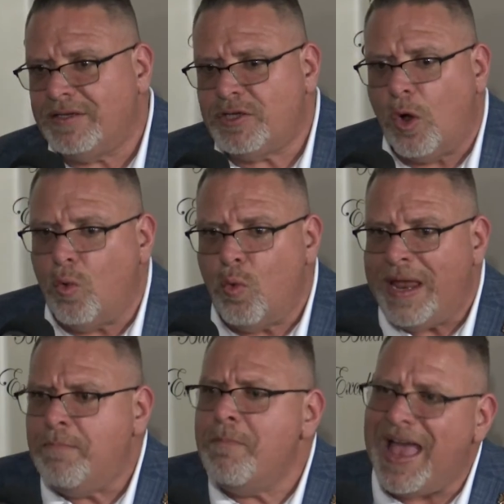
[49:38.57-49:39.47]
So
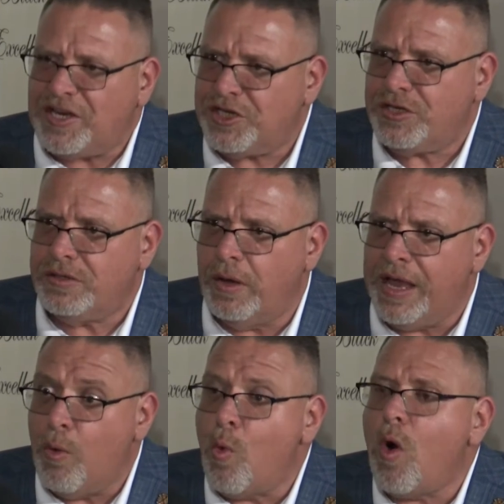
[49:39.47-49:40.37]
we mesh.
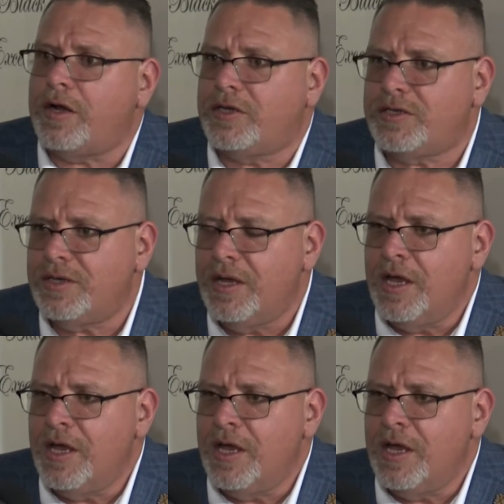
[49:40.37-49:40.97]
It works.